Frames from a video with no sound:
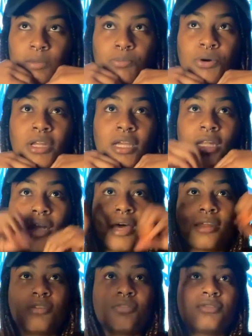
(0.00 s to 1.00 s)
putting a
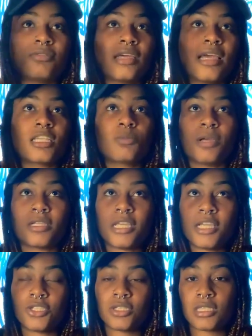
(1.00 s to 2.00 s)
lot of
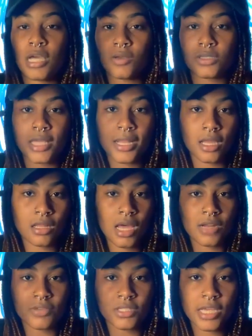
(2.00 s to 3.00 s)
expectations out, setting a
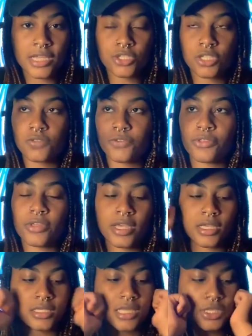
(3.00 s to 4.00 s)
lot of intentions for
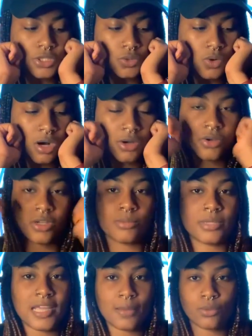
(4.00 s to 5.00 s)
things that you aren't going to
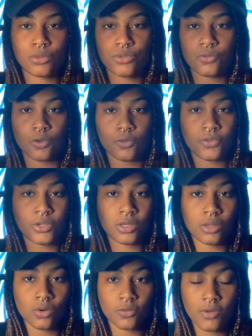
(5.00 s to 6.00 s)
be able to
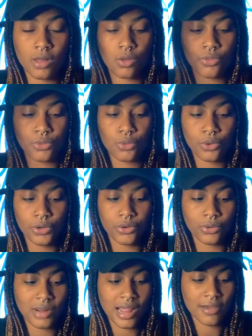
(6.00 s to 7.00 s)
fulfill or follow through, or you
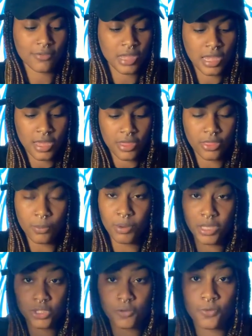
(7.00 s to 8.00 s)
don't have the
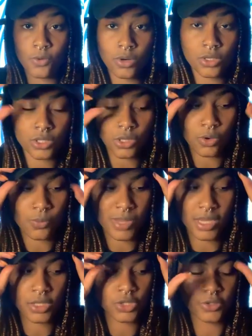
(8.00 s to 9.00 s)
budget for. So
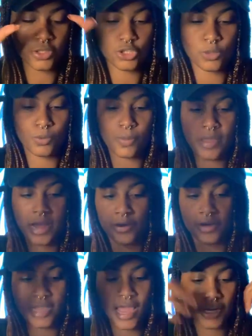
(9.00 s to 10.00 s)
making sure that you're
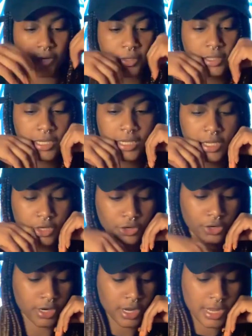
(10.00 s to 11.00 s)
preparing accurately and
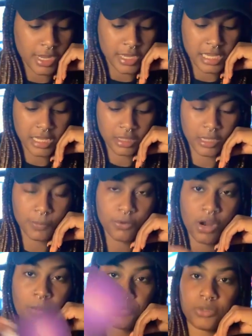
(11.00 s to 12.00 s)
you're healing
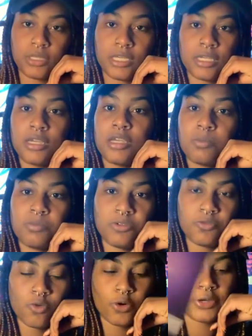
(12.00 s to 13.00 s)
properly
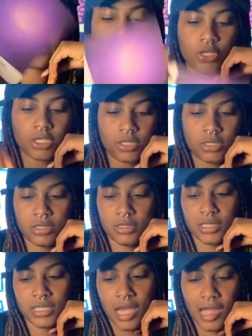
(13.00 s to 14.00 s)
before you just
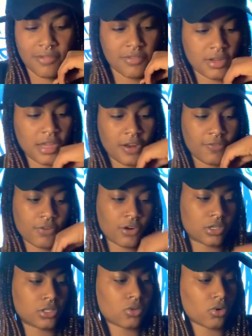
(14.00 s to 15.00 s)
dive in head
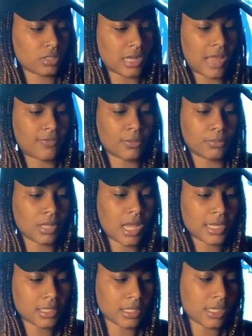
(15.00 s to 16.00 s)
first or dive in
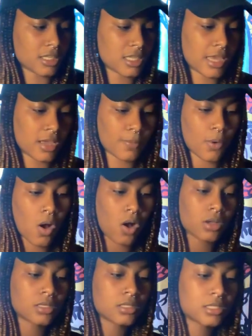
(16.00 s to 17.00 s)
blindly. Take a
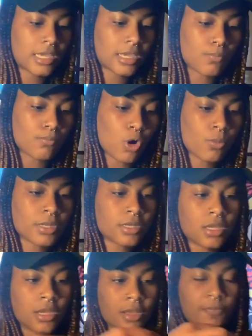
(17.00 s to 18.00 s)
pause, take a moment.
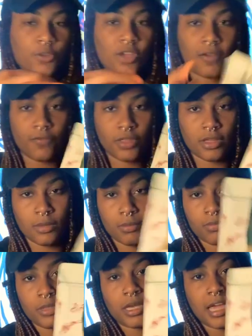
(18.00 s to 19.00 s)
You have the
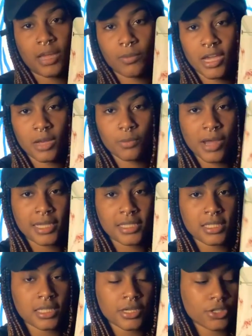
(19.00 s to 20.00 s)
Hangman,
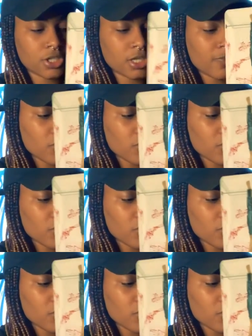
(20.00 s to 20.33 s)
Pisces energy.